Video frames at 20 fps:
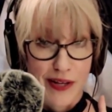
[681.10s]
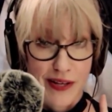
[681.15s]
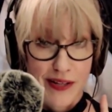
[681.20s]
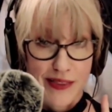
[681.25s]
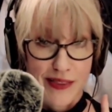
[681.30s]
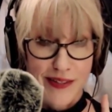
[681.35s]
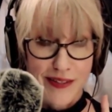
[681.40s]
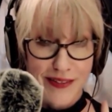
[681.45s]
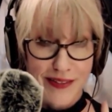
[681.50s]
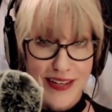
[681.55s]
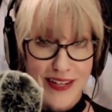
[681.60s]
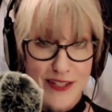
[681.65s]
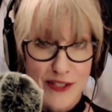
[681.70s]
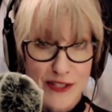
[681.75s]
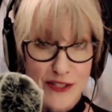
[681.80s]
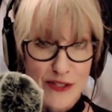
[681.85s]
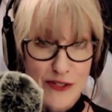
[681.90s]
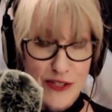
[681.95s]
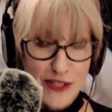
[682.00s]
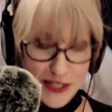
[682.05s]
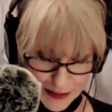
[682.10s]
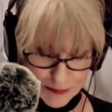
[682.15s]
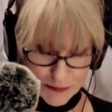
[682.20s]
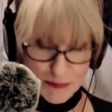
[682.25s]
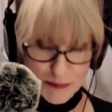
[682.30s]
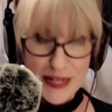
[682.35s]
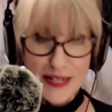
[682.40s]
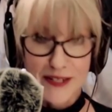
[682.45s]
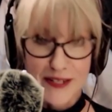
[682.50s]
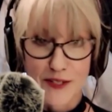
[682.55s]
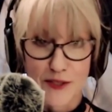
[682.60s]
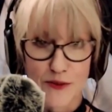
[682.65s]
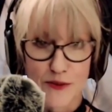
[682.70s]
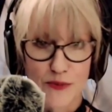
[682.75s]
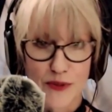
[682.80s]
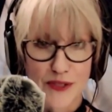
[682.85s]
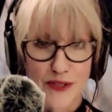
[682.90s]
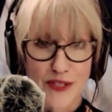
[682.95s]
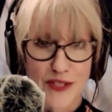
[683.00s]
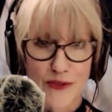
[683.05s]
the Lake District back in,
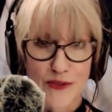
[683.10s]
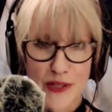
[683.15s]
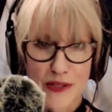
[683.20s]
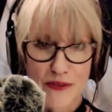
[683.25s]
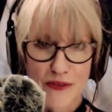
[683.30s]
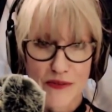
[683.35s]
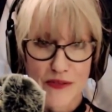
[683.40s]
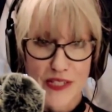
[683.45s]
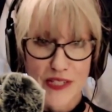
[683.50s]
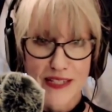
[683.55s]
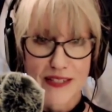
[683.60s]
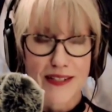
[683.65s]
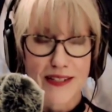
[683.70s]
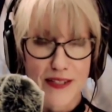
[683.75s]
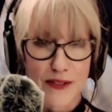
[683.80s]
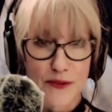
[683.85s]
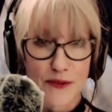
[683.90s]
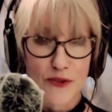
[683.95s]
was it 2015? I think it was